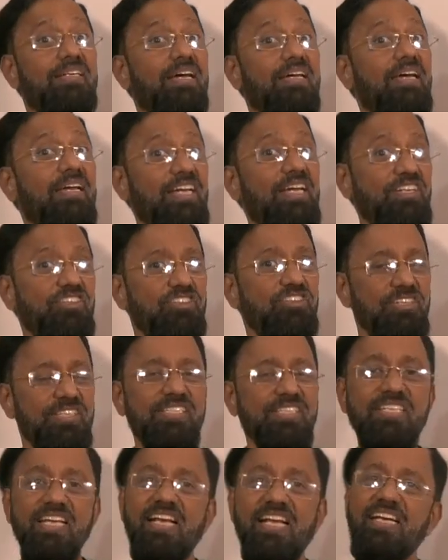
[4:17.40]

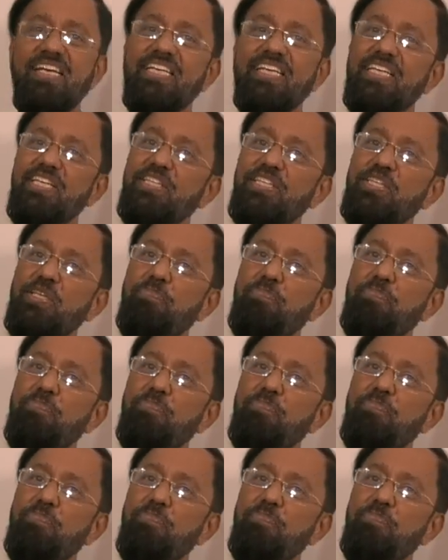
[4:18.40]
Interestingly, in the